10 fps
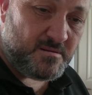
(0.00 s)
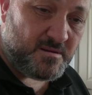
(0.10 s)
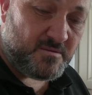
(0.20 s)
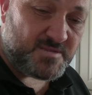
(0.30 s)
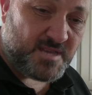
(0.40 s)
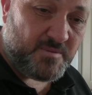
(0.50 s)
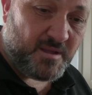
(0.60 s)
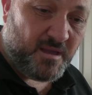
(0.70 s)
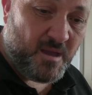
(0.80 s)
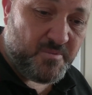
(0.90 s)
I was able to
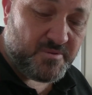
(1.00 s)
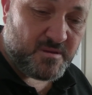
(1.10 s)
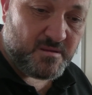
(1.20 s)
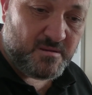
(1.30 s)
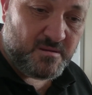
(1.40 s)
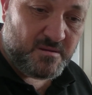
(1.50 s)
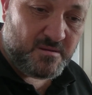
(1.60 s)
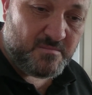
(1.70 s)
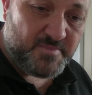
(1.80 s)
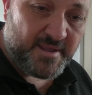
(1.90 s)
cope with it
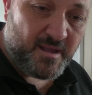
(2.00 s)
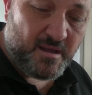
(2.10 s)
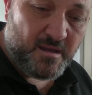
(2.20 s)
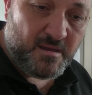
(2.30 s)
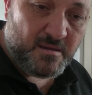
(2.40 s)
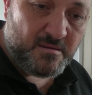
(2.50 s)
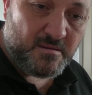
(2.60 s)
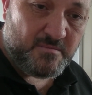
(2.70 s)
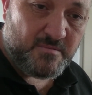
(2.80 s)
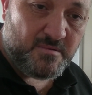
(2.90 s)
better,
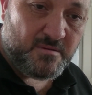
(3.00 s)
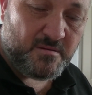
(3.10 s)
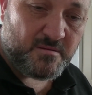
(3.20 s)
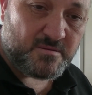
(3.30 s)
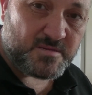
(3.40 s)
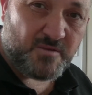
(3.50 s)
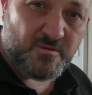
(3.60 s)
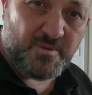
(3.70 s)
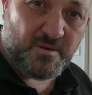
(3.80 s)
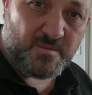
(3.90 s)
because I
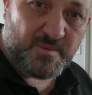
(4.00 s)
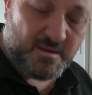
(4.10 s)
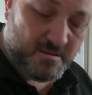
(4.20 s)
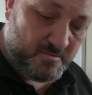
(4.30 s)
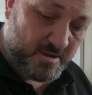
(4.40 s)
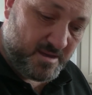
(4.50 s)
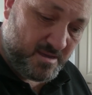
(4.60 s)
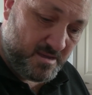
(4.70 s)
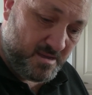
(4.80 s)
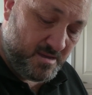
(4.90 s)
rebelled in my own way,
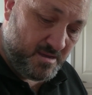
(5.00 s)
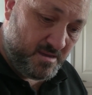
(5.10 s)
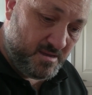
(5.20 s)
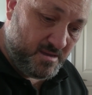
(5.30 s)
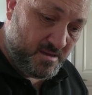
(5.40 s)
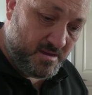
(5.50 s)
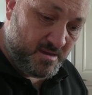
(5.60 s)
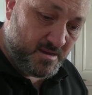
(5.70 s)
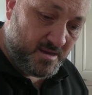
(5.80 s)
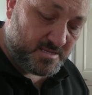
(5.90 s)

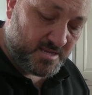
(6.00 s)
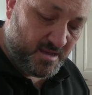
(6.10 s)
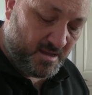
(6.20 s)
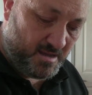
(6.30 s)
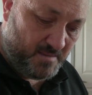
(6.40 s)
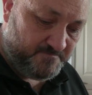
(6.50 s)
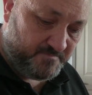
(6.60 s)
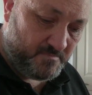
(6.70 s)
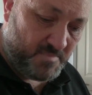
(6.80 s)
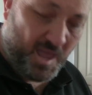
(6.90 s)
as a uh,
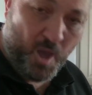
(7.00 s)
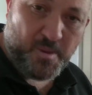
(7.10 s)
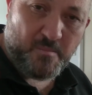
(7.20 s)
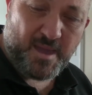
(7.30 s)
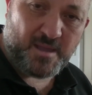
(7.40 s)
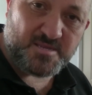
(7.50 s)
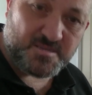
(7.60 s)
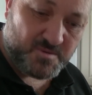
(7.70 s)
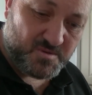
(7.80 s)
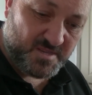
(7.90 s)
coping
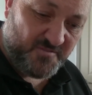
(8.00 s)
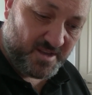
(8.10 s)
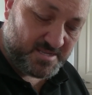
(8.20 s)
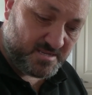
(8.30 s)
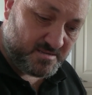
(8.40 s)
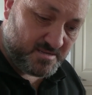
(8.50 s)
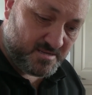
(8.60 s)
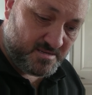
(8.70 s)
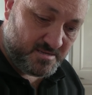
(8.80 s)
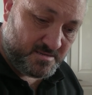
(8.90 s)
mechanism, because if I didn't,
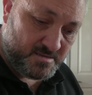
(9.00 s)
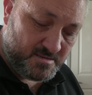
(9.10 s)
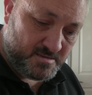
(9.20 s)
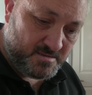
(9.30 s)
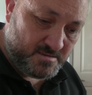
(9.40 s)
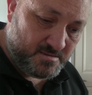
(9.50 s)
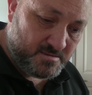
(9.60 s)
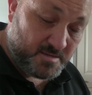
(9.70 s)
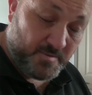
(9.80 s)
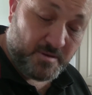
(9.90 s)

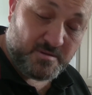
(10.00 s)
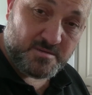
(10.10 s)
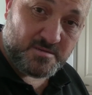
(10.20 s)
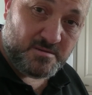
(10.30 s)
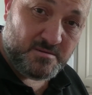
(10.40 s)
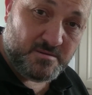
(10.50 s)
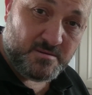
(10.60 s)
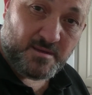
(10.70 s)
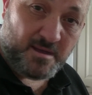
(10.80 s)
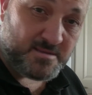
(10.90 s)
to be honest,
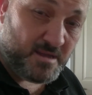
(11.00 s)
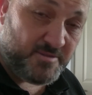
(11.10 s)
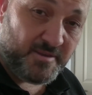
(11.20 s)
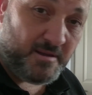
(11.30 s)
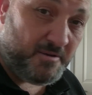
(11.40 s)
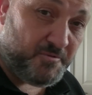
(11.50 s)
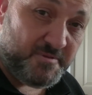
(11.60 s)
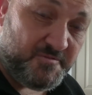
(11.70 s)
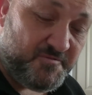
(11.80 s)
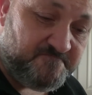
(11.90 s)
I don't think I would
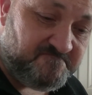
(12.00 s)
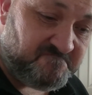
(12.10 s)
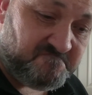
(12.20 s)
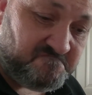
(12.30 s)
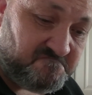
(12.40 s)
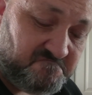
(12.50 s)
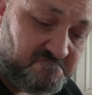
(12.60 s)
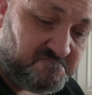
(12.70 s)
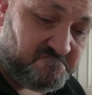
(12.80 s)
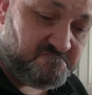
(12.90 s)
have
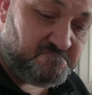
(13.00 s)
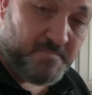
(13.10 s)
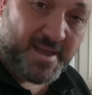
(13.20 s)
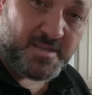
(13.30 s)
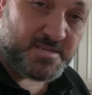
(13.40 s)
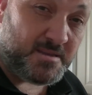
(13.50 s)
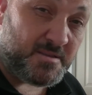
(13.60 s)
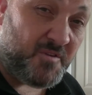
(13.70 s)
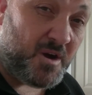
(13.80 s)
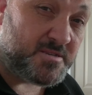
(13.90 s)
made it to the end
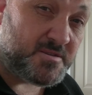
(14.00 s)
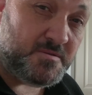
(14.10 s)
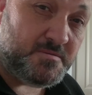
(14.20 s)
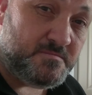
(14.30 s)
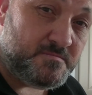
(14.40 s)
of high school.